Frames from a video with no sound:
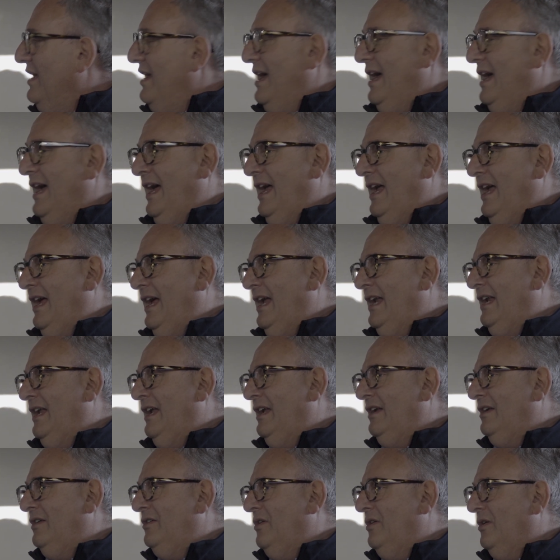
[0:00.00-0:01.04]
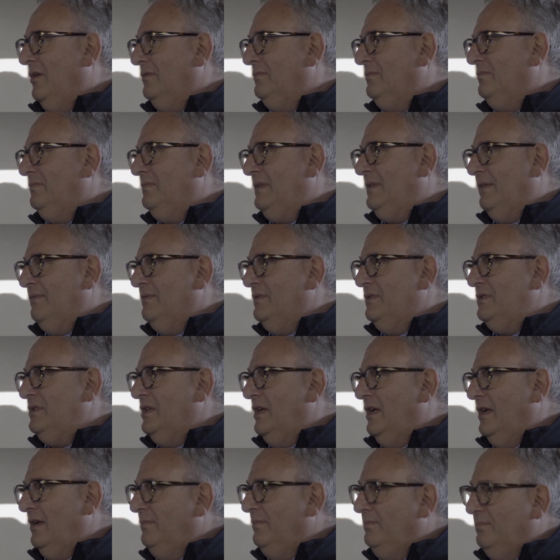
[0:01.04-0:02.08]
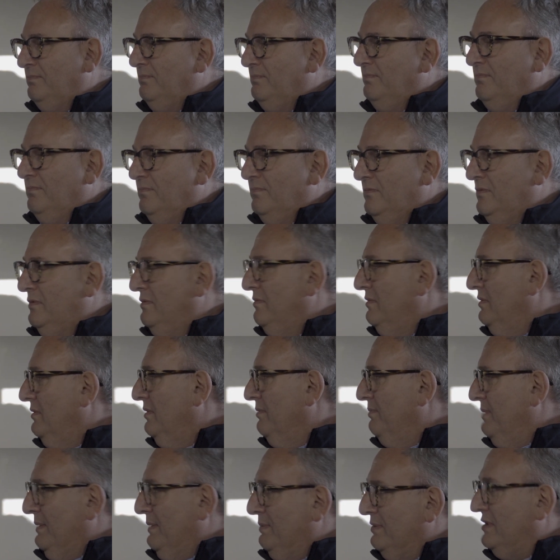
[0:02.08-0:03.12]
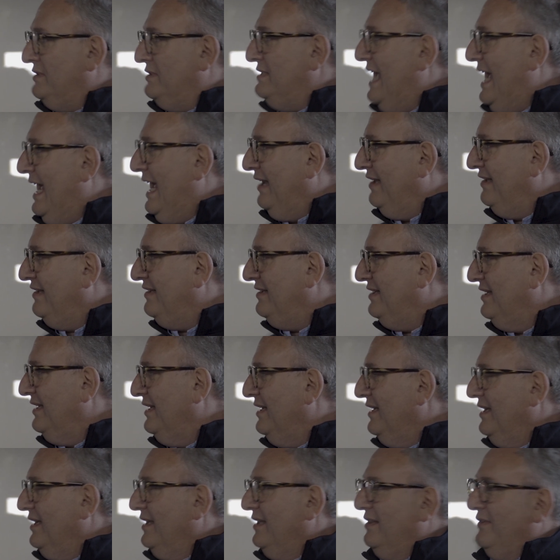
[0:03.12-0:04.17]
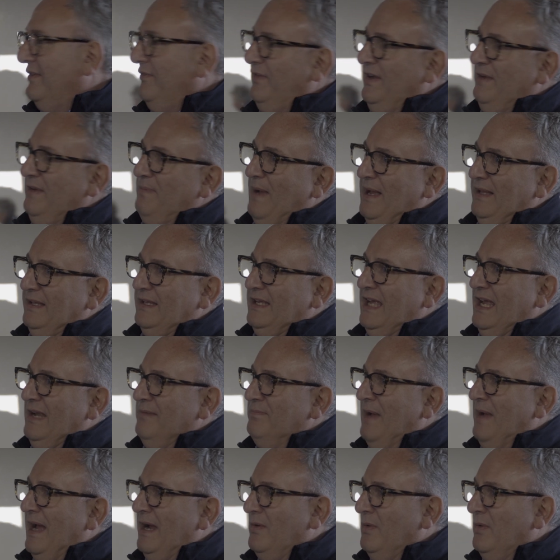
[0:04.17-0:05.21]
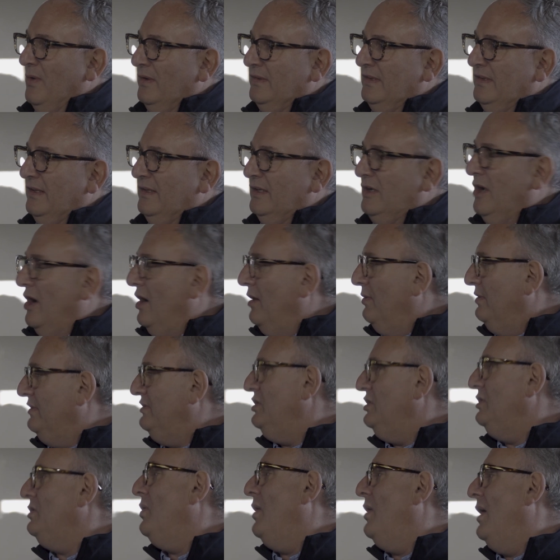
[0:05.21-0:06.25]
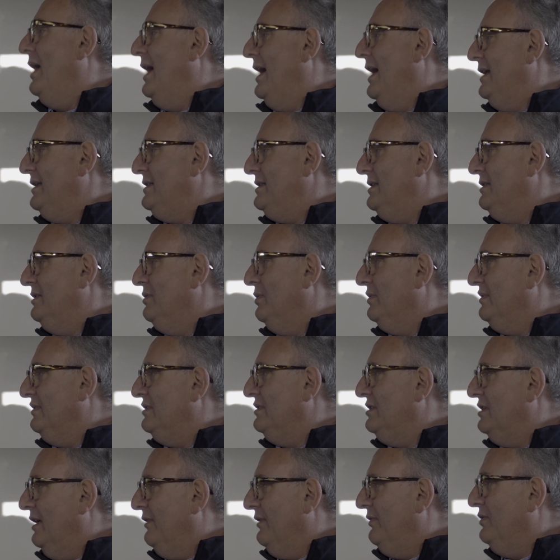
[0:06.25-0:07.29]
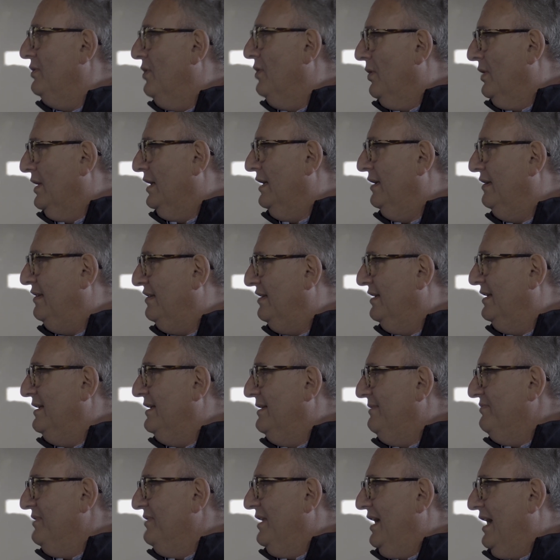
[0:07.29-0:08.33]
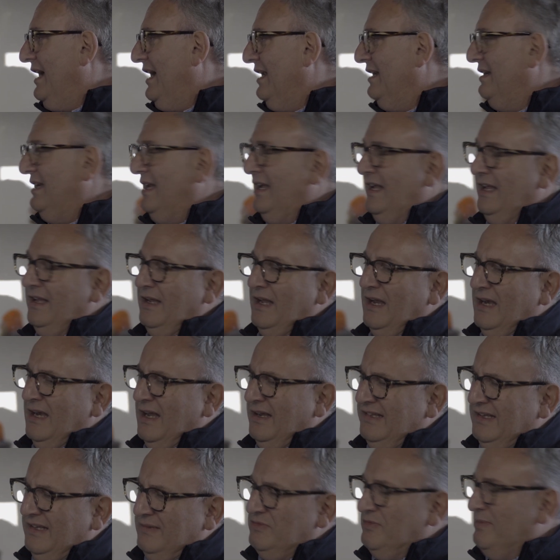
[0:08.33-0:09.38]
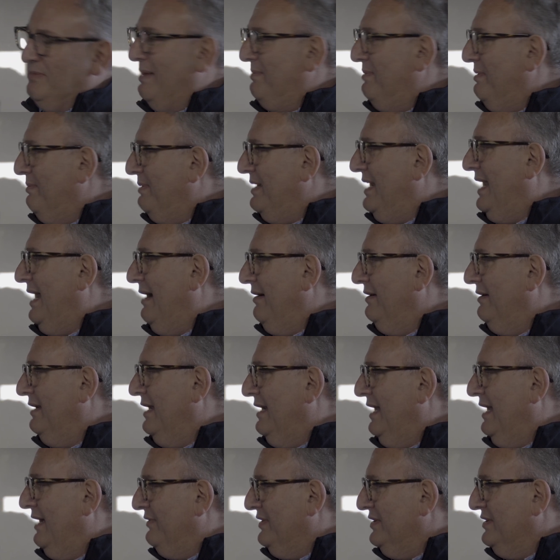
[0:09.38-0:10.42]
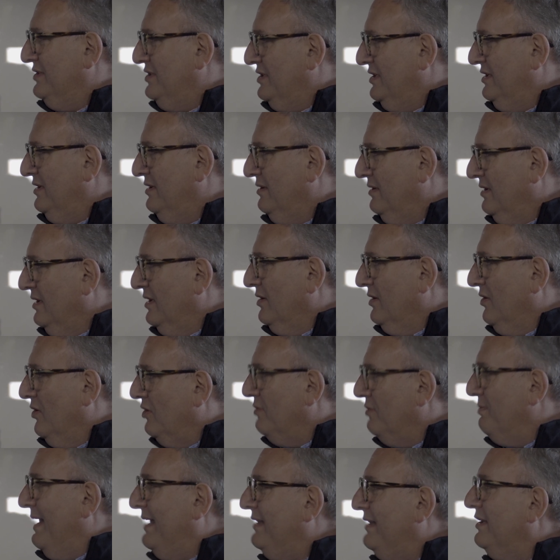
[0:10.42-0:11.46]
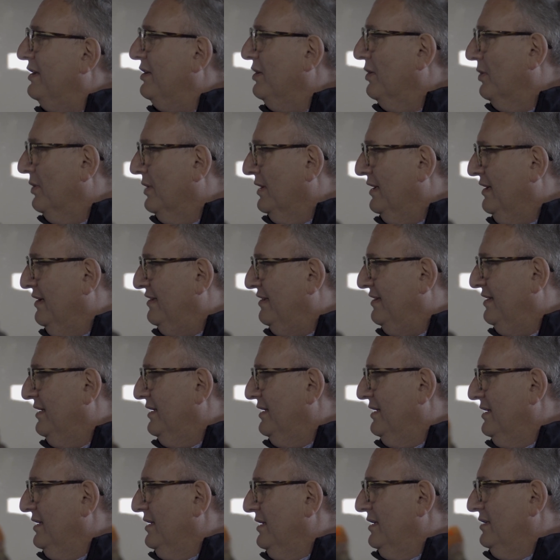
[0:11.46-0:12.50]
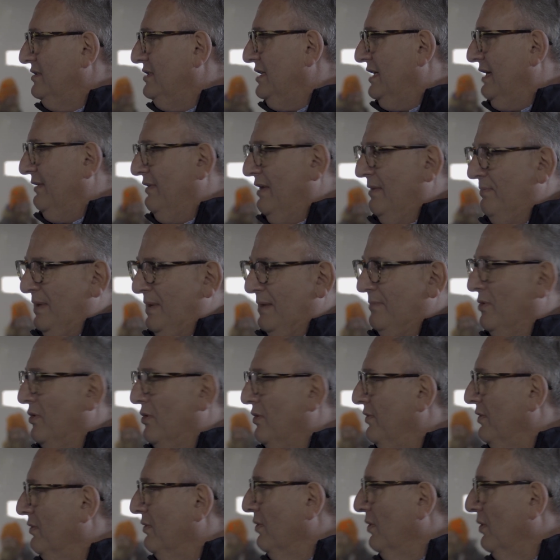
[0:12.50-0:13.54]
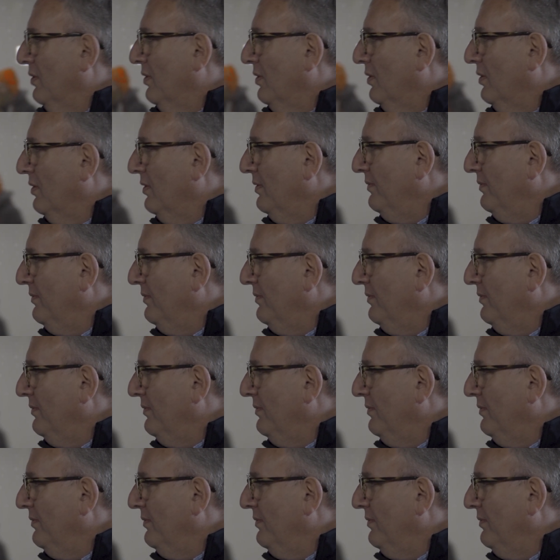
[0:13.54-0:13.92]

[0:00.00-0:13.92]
and it got given to people to test, the feedback that came back was that the car was too quiet and there wasn't enough noise, and I seem to remember McLaren then having to augment the noise to give it a bit more of a roar,